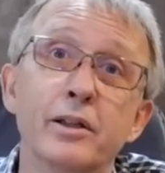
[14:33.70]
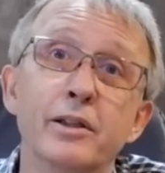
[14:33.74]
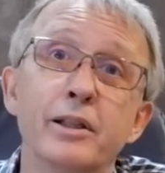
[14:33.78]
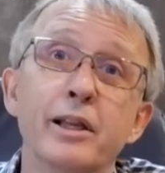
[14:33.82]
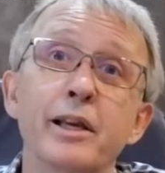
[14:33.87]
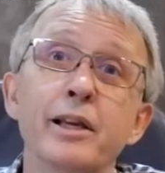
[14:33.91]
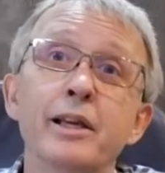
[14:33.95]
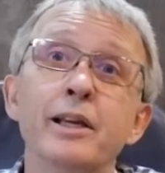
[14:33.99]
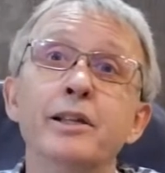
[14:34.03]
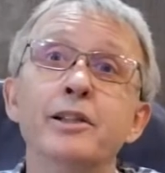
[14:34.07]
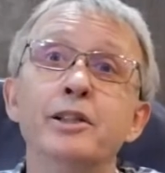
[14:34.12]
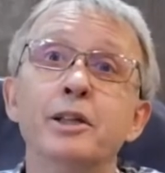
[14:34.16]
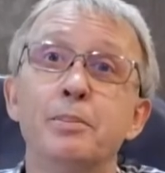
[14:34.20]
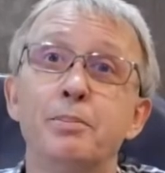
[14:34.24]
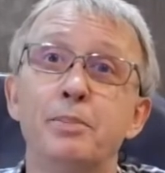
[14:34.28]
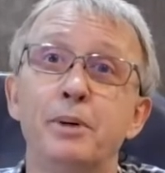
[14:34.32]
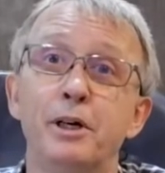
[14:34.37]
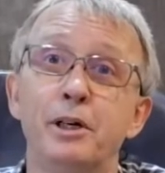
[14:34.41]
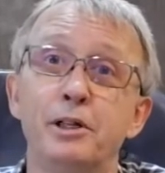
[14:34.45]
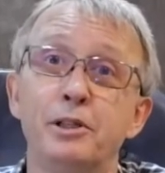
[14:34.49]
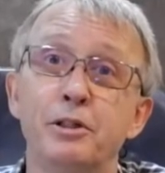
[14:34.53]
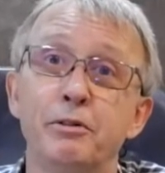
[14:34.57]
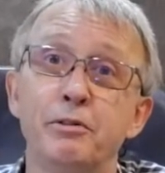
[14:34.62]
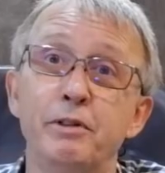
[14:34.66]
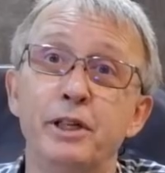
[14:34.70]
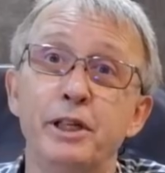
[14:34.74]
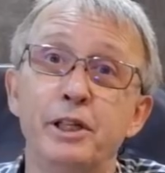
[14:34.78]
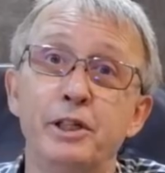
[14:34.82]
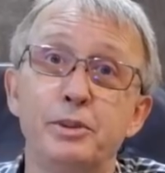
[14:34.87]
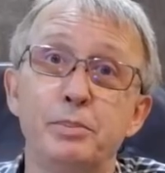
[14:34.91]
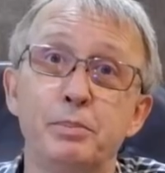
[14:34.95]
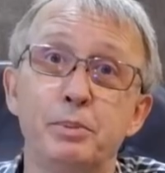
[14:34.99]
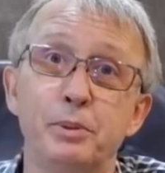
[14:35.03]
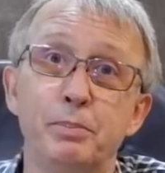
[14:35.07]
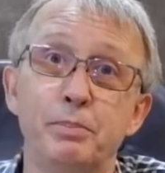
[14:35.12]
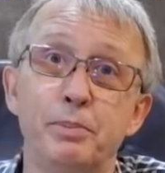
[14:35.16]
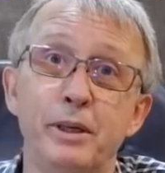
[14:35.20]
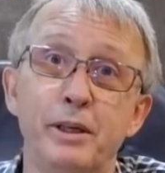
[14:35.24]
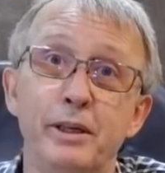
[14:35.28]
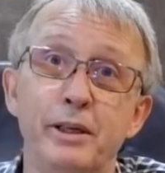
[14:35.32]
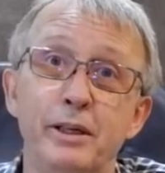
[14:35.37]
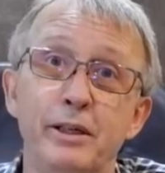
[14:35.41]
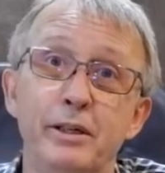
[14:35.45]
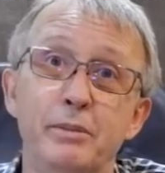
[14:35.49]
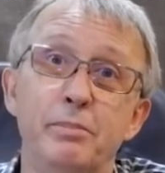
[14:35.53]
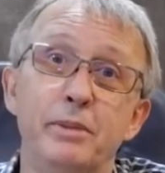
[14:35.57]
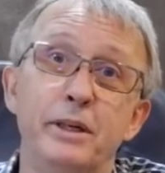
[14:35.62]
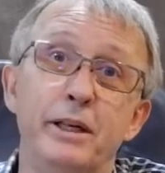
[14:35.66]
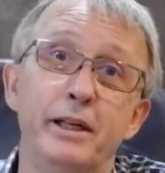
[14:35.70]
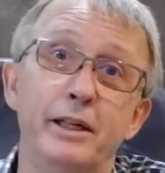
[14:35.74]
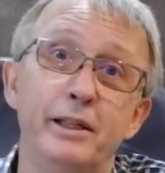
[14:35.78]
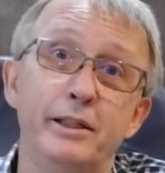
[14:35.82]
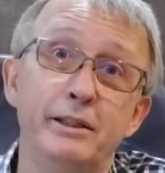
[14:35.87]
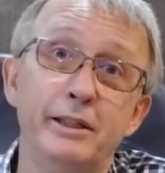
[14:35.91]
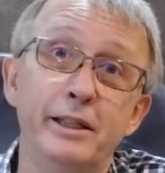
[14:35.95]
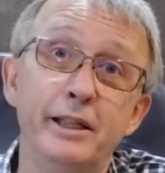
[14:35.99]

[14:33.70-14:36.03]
The inner part of each propeller blade